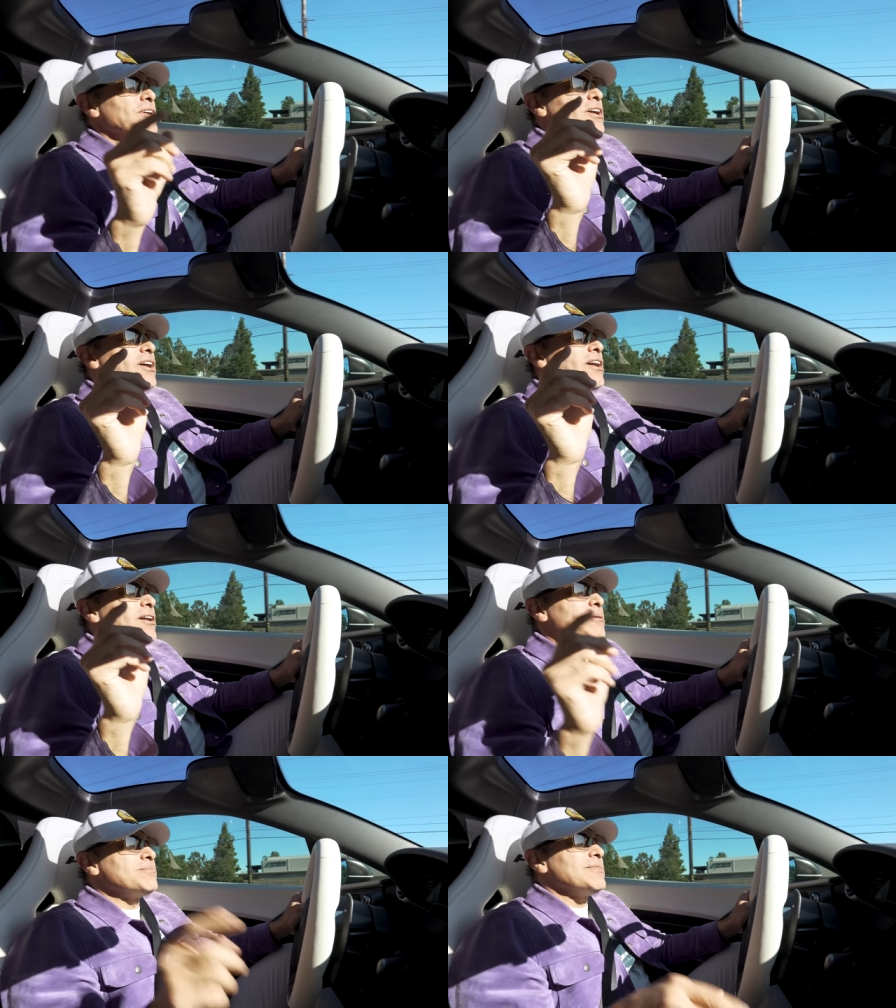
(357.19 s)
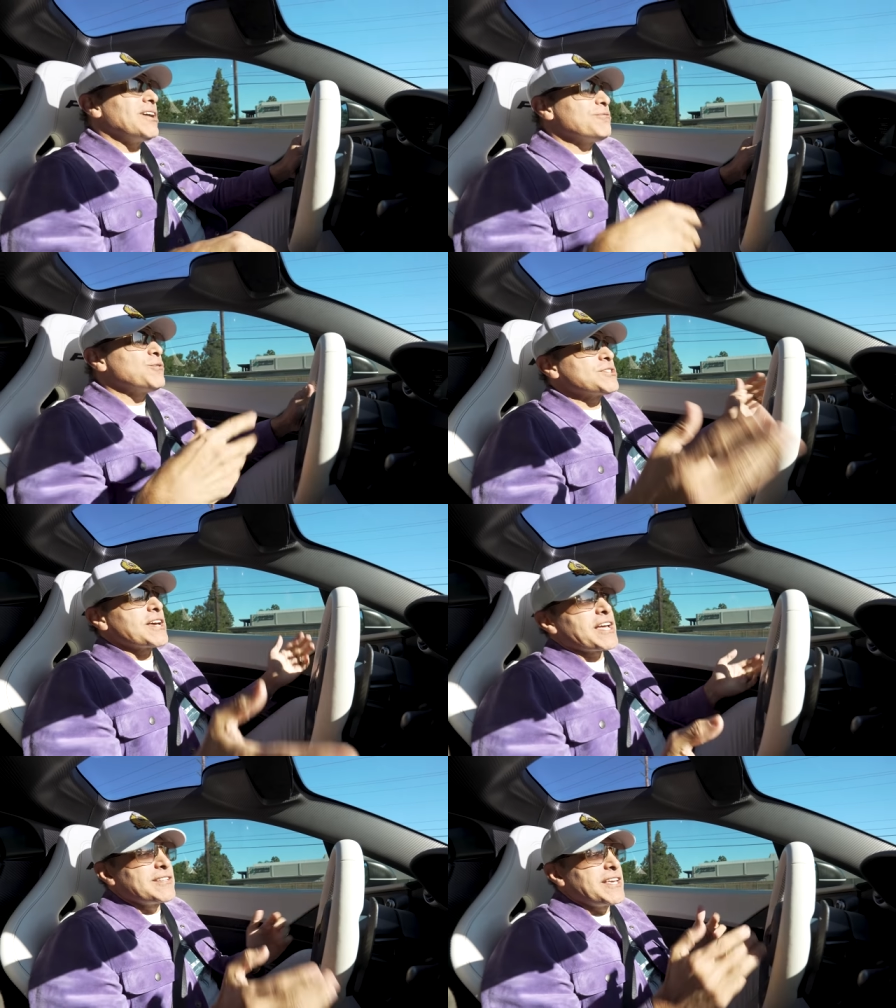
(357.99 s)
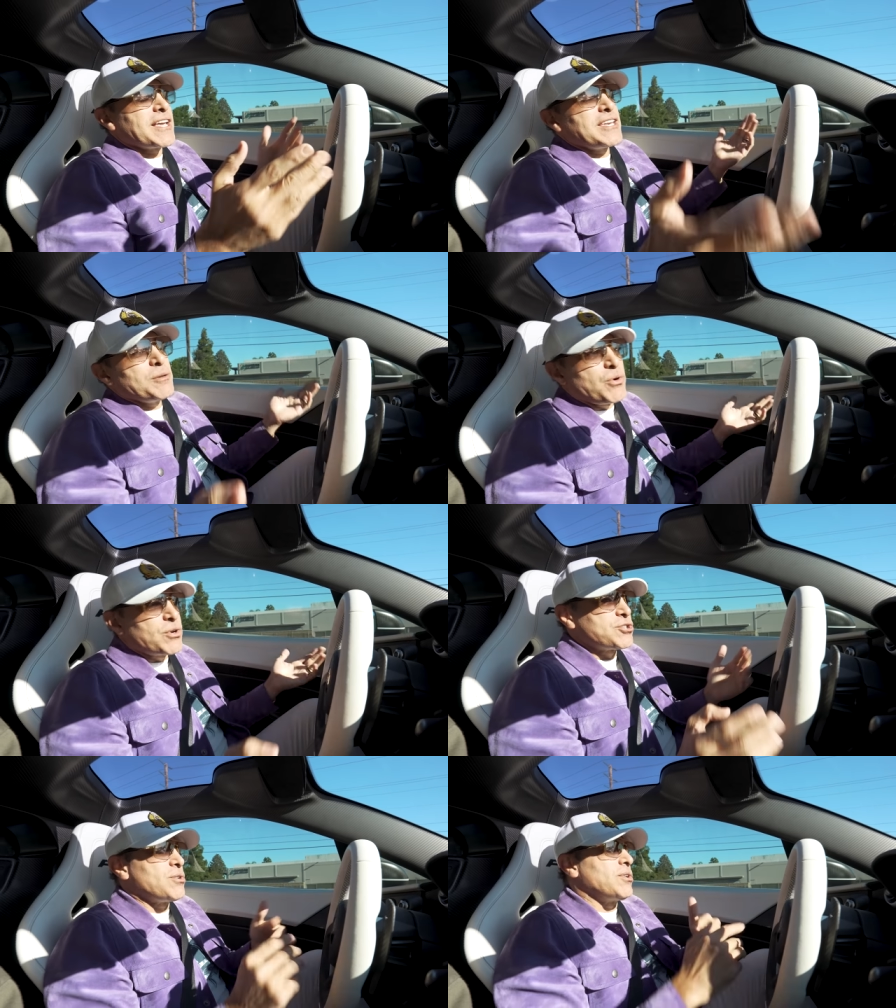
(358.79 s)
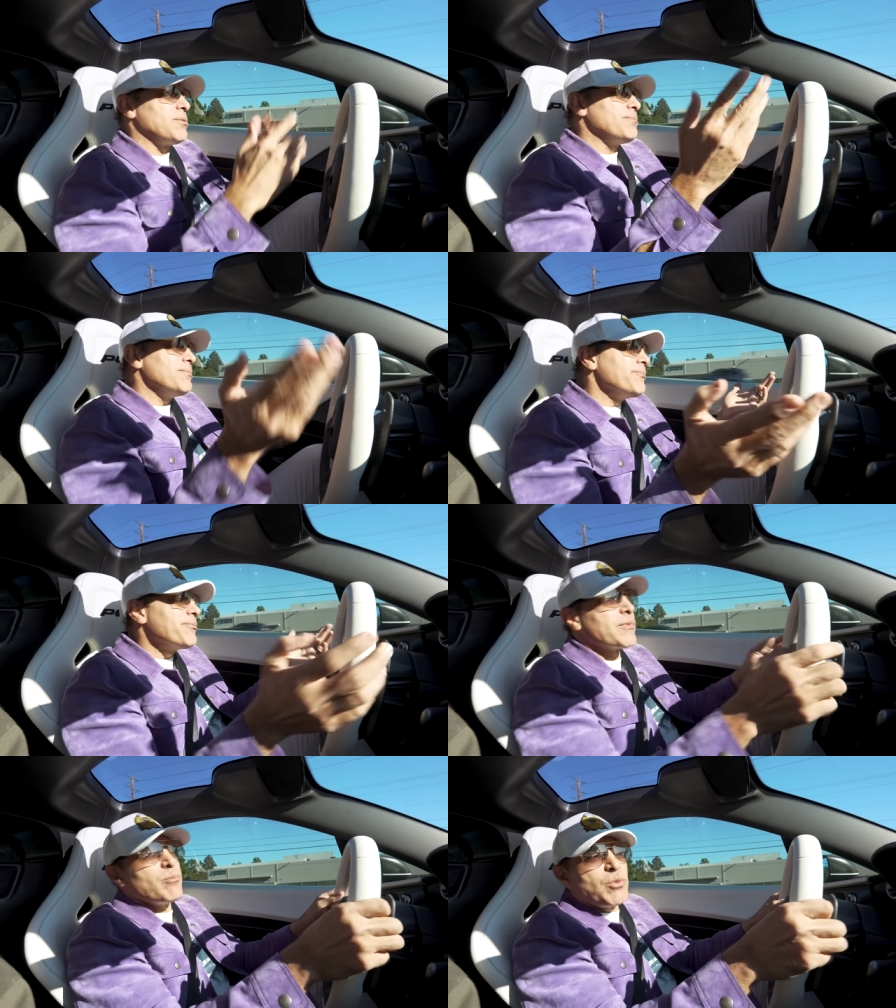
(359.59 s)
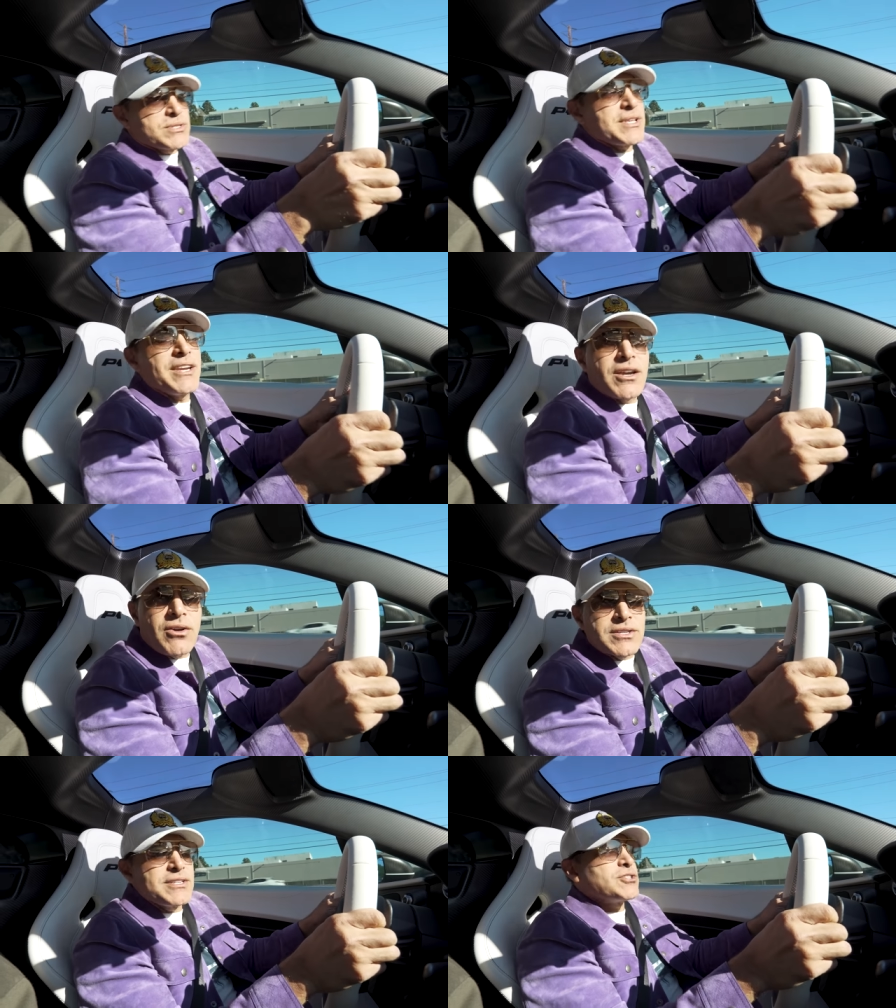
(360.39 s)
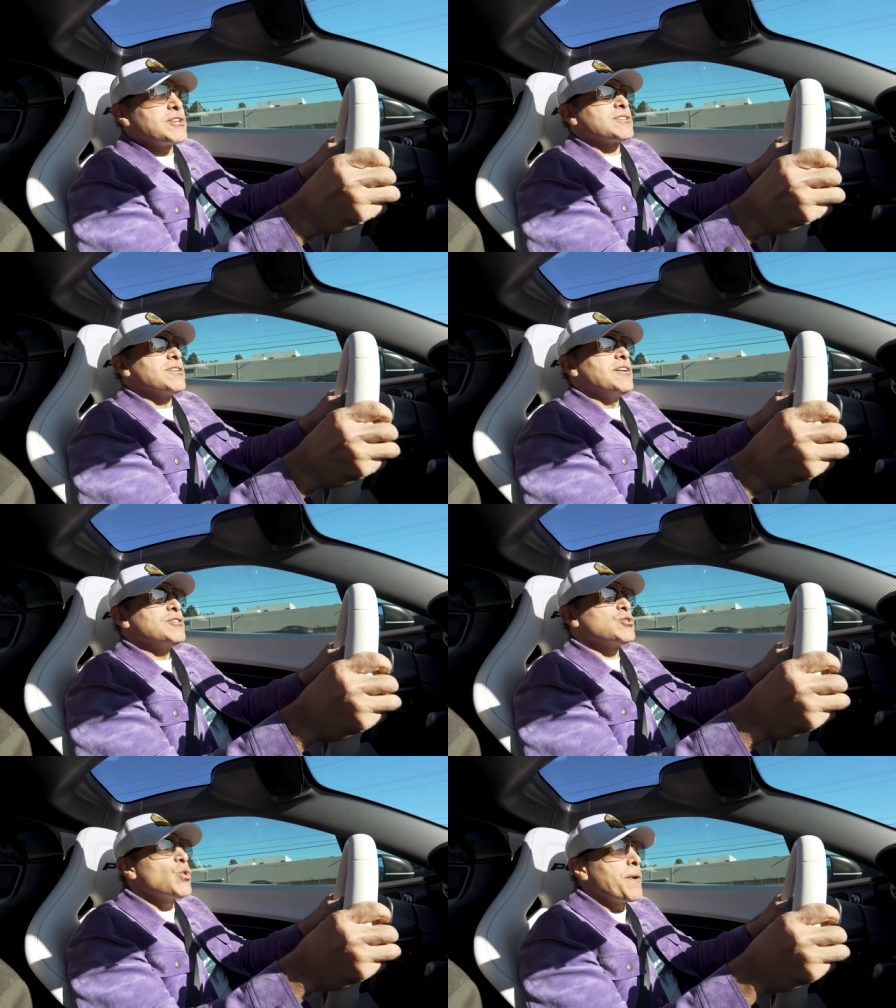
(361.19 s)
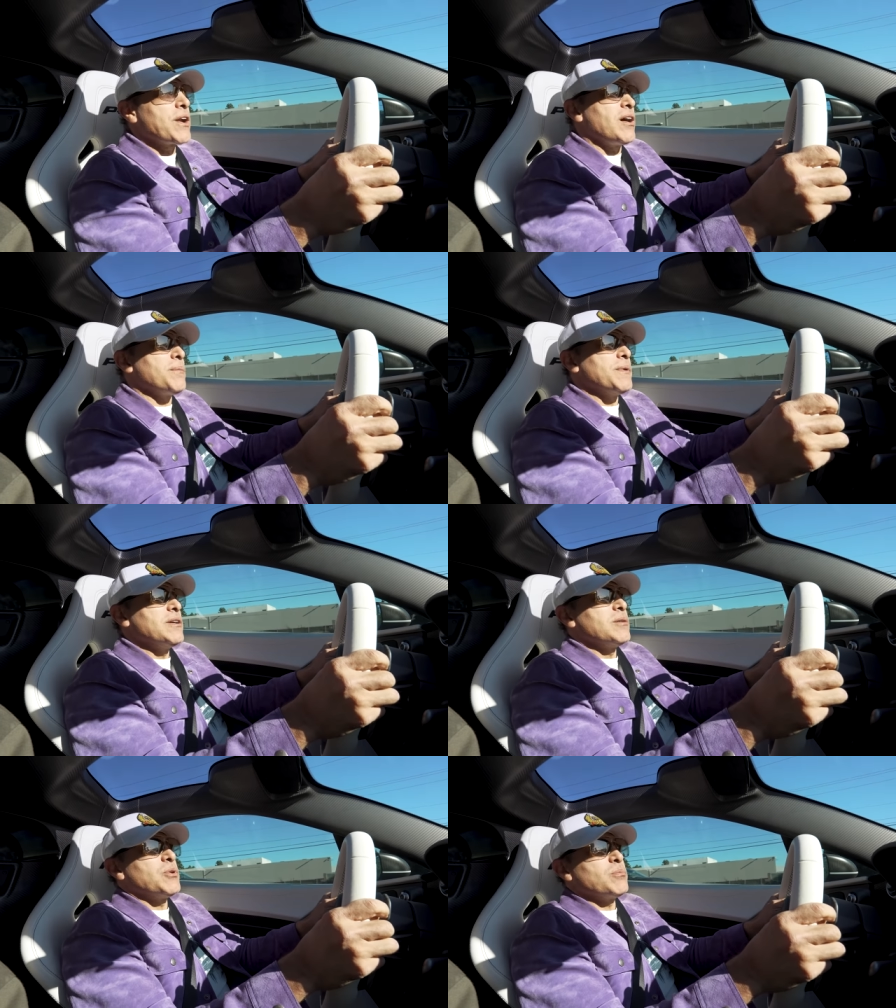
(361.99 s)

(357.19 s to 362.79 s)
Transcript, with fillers: Um, of course, I can take any Porsche or most any cars and just soup it up with